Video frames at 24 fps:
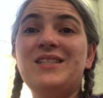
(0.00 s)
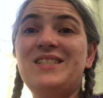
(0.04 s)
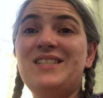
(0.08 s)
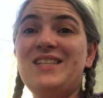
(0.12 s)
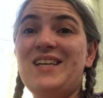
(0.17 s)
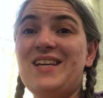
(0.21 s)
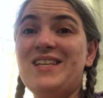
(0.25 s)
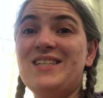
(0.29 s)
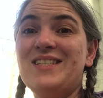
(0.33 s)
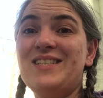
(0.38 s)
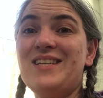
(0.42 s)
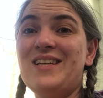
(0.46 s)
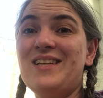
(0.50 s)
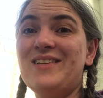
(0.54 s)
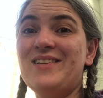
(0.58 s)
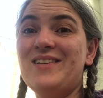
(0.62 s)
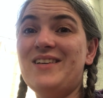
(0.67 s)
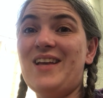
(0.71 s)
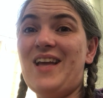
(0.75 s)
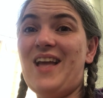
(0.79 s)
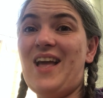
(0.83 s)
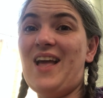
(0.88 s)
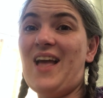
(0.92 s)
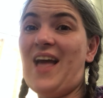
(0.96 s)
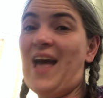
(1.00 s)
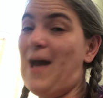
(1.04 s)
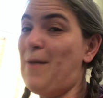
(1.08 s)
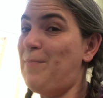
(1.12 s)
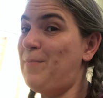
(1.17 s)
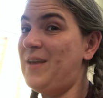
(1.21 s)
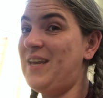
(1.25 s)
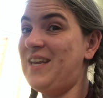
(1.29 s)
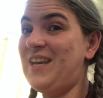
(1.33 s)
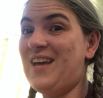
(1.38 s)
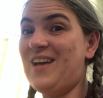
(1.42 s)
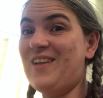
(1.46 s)
stays
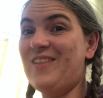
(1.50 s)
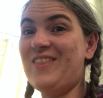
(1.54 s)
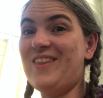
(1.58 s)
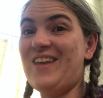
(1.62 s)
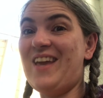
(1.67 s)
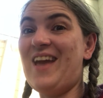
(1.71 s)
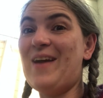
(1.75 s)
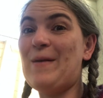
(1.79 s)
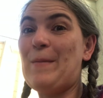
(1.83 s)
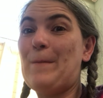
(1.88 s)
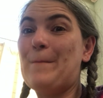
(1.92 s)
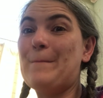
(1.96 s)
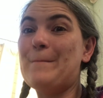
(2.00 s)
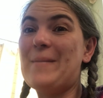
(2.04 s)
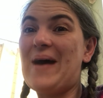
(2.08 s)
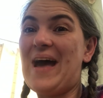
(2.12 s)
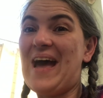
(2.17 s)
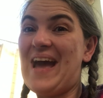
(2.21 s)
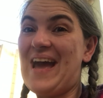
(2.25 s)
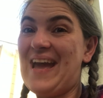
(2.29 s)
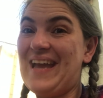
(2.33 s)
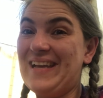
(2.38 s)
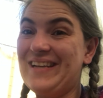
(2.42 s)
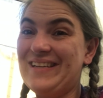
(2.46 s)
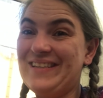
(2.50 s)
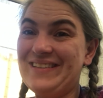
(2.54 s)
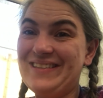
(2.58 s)
happy and healthy. Bye.